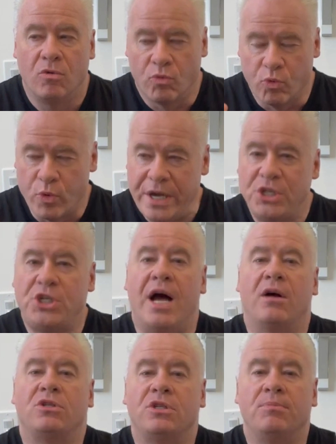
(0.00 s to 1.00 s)
reach
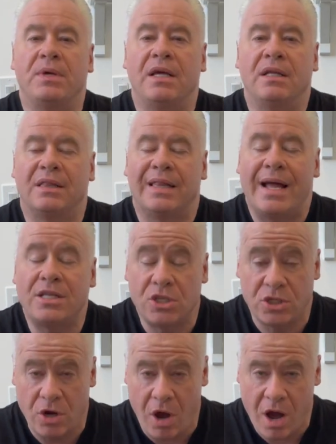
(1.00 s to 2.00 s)
out to me. Let's
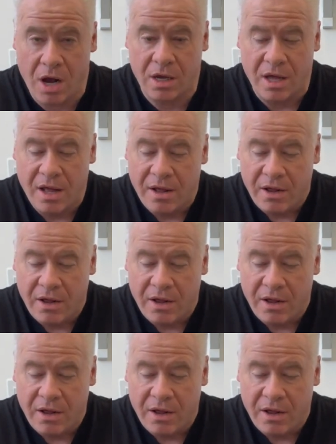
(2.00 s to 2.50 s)
talk.